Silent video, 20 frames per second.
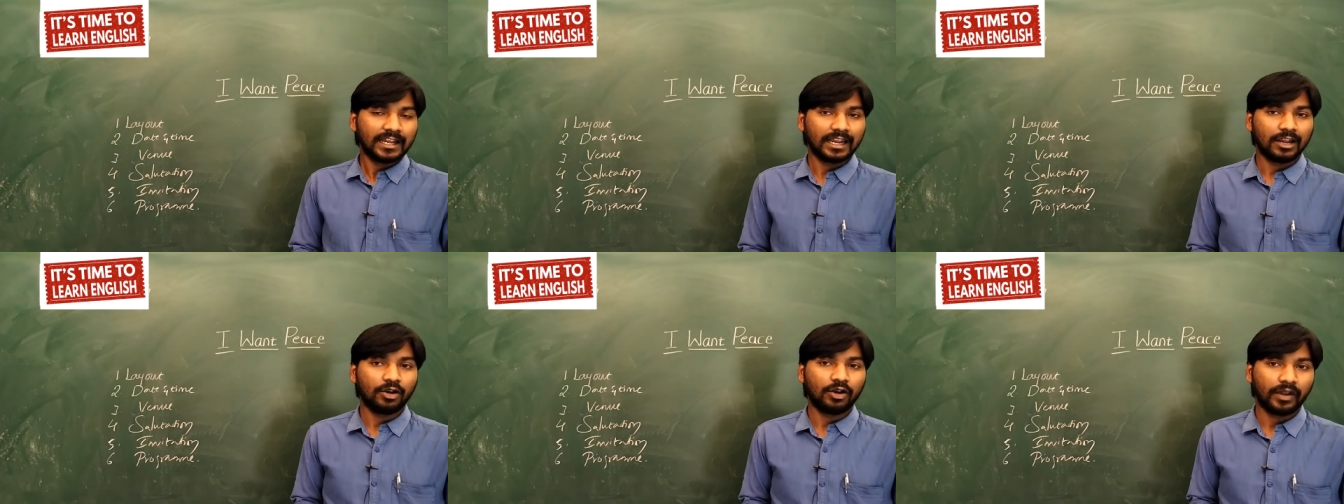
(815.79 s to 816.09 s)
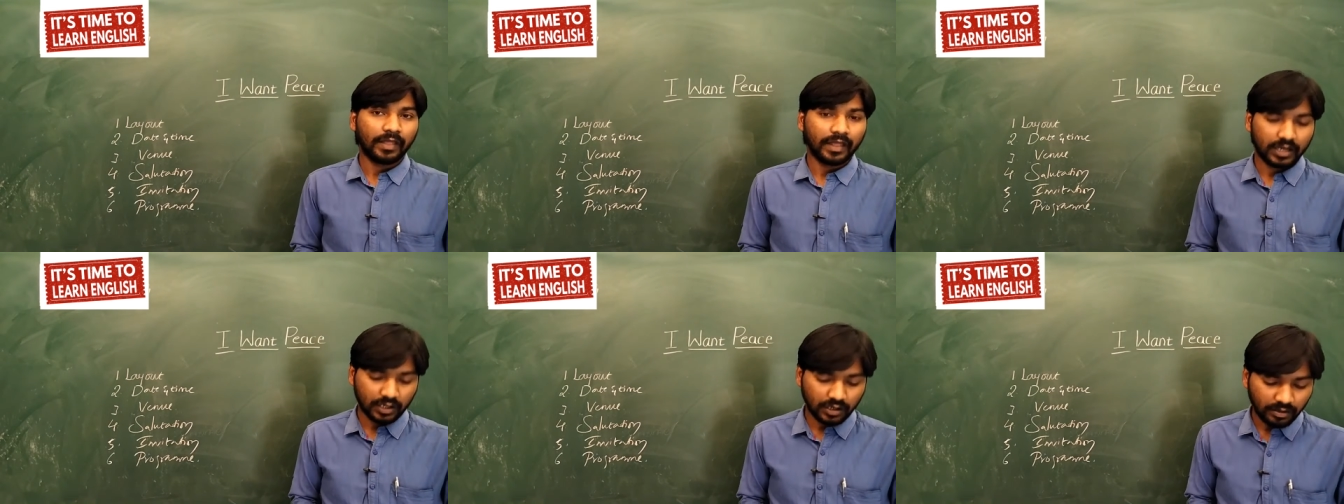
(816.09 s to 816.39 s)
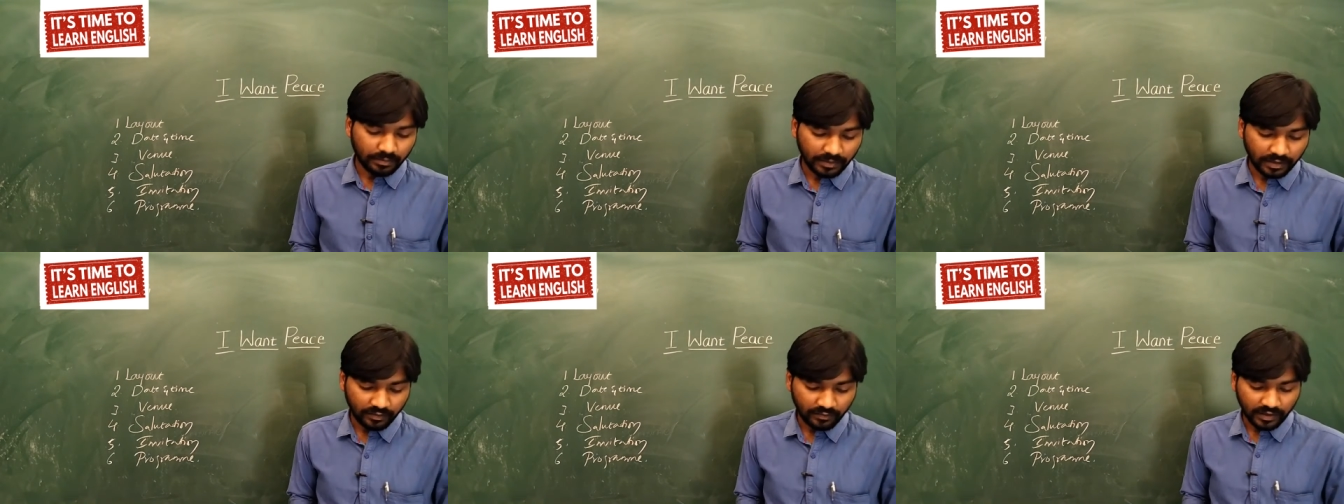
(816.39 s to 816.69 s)
regarding the
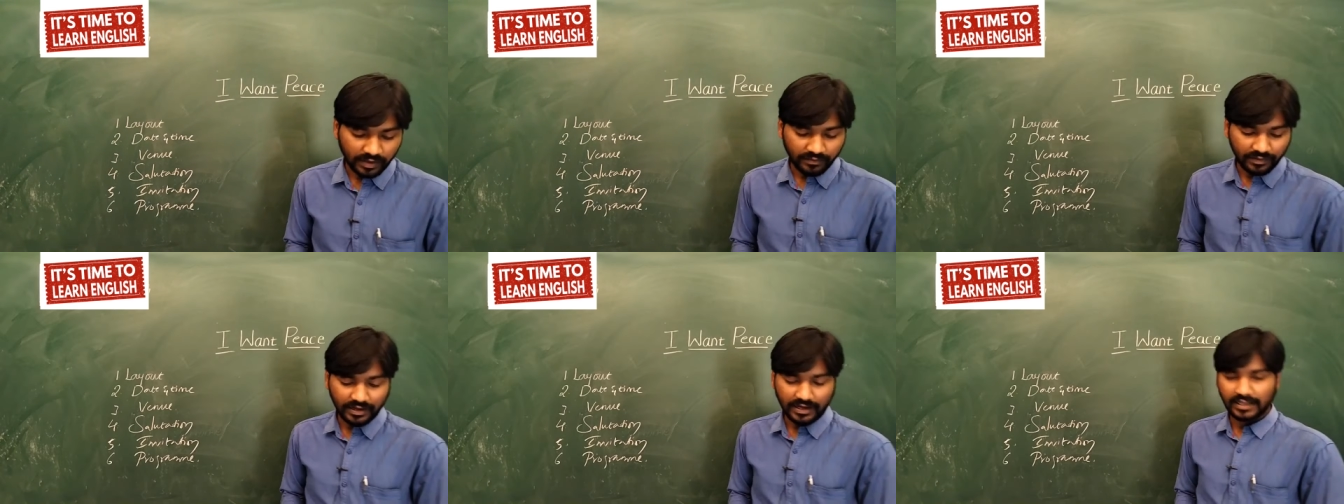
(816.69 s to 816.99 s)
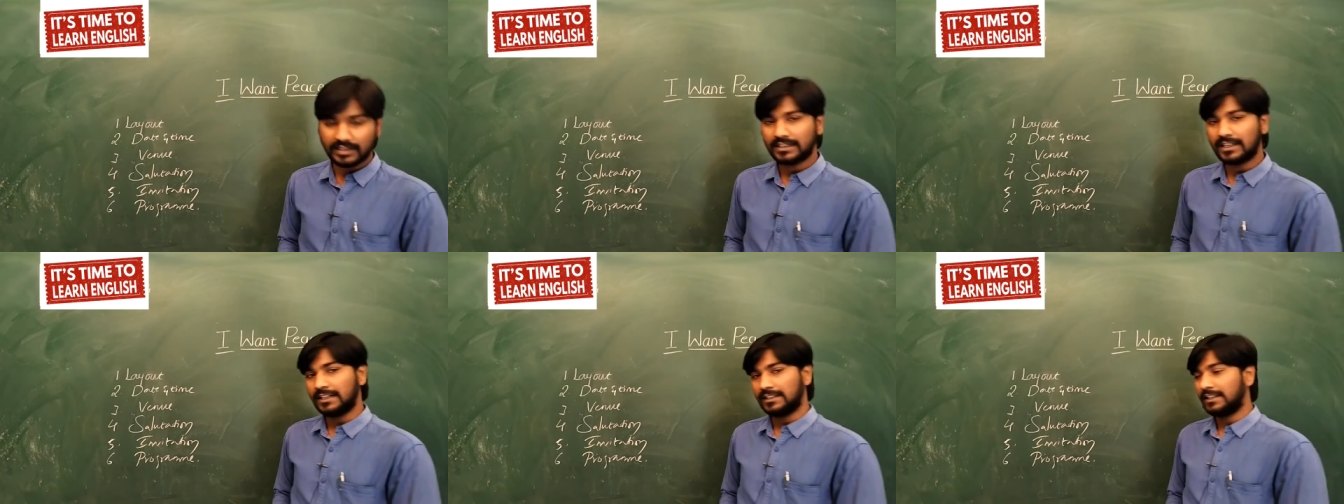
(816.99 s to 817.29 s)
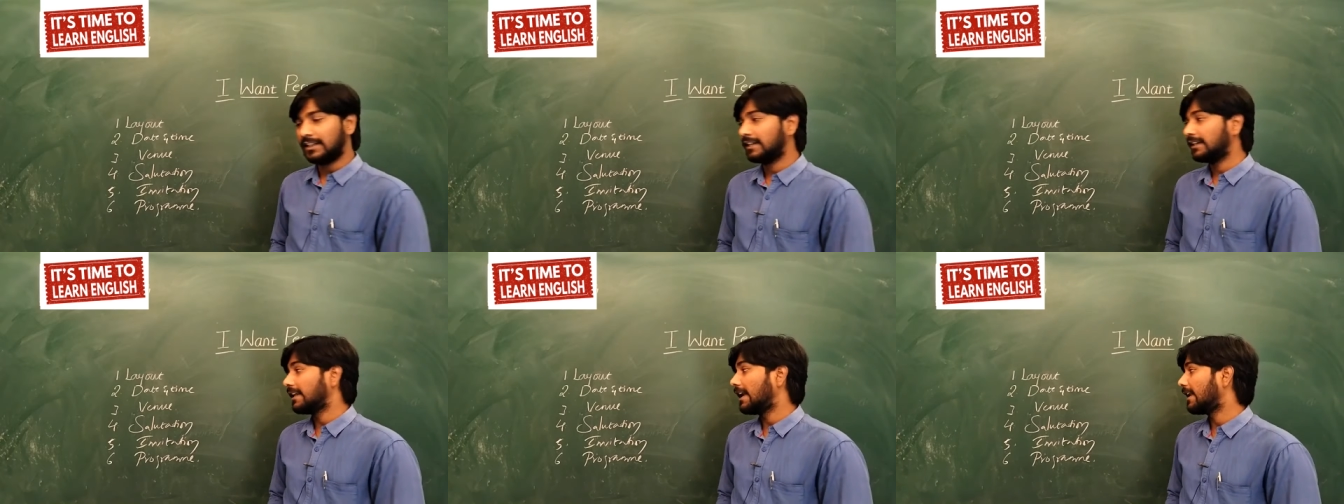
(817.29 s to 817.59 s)
topic what we are
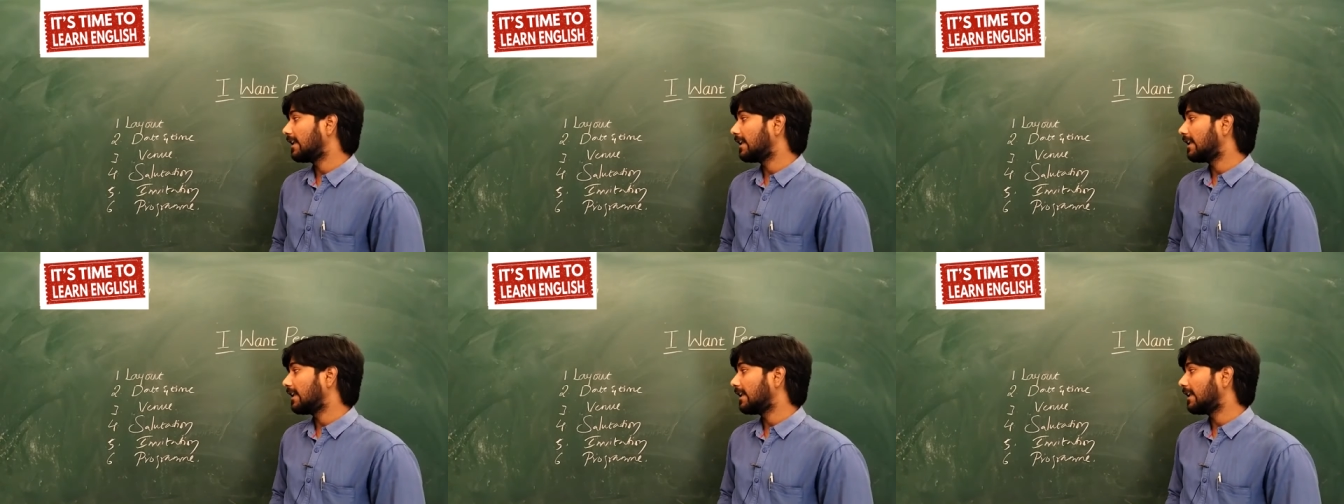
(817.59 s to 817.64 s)
discussing.